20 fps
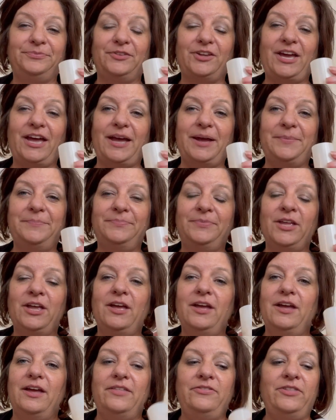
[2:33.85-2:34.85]
Okay.
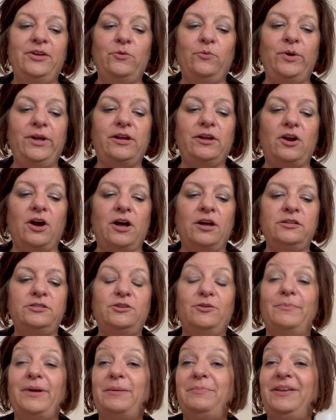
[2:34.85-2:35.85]
Then we can also
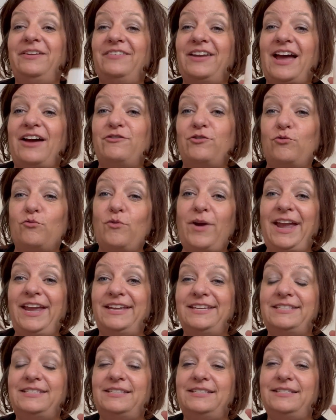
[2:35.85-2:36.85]
maybe even have a
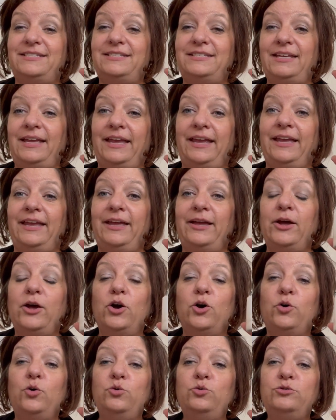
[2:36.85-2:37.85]
race to see
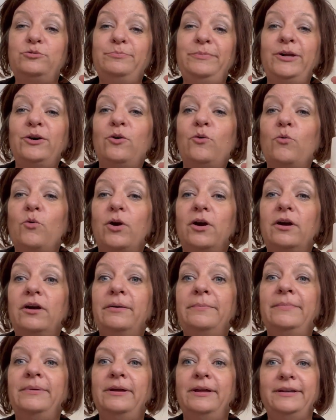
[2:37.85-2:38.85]
whose
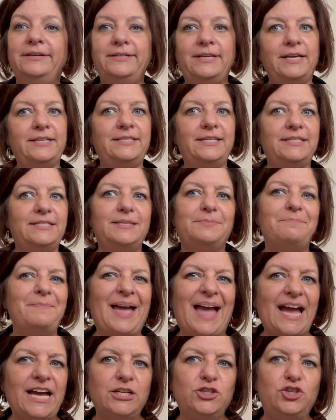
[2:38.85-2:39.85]
mealworm does its
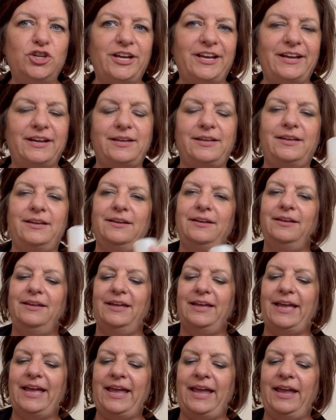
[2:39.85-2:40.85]
magic
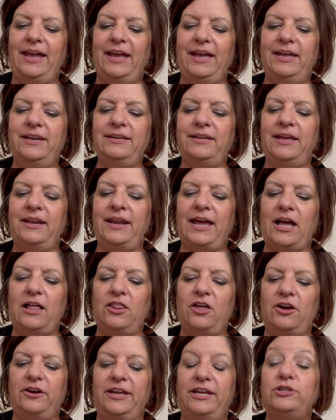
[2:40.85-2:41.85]
and how
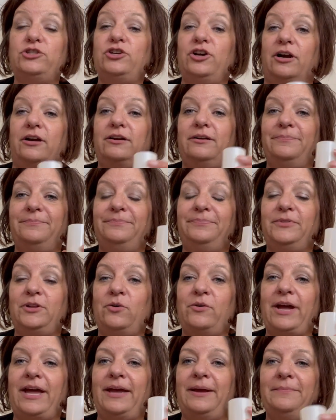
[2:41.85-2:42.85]
long it took.
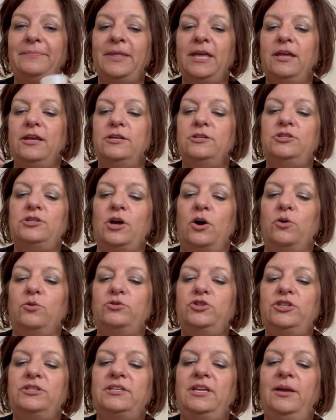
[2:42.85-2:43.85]
Okay. So
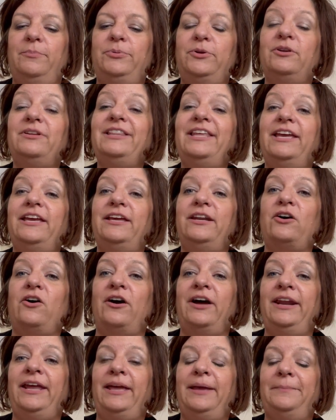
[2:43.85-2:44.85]
just keep your lid
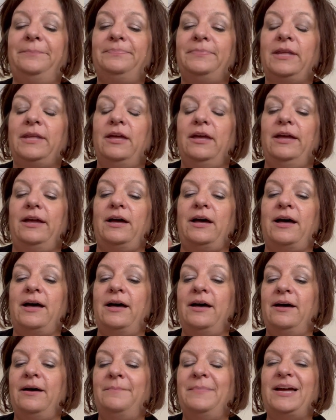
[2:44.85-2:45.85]
on it.
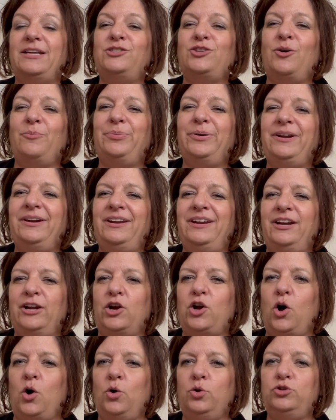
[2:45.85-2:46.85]
Don't put it in a
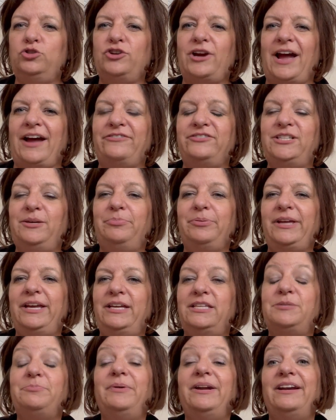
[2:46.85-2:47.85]
cold, drafty
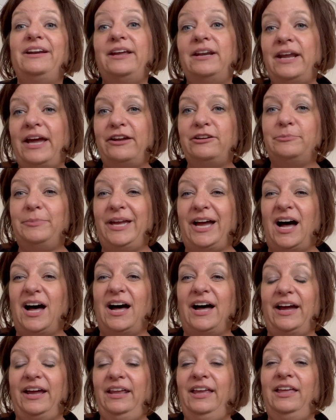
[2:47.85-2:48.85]
place, but it doesn't have to be
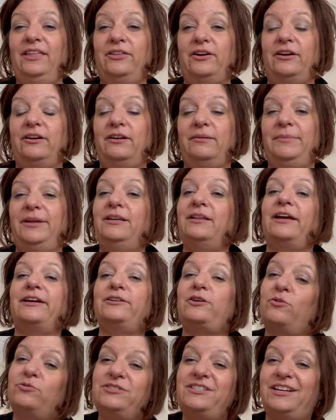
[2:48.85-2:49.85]
hot either. I mean, like,
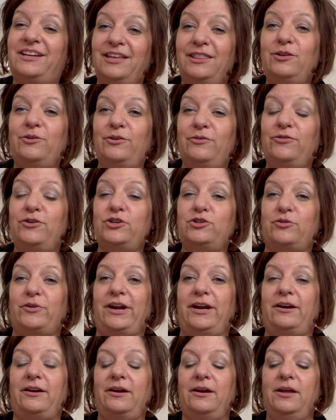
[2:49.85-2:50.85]
don't stick it in the
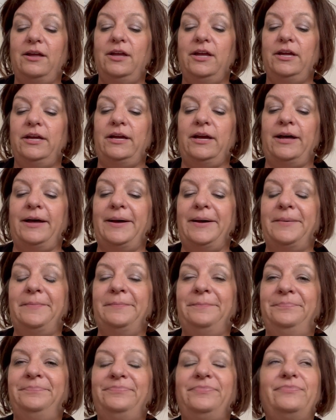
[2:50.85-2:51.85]
refrigerator.
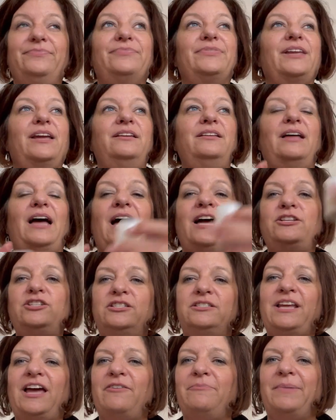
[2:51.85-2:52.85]
I
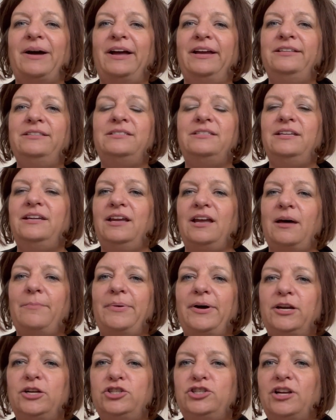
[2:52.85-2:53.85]
just have mine sitting up
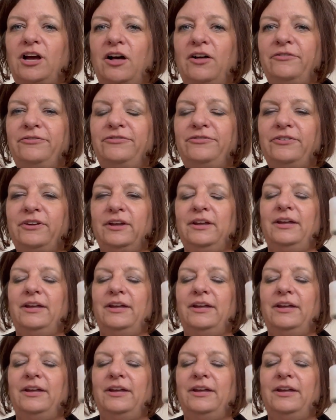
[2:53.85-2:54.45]
on a shelf.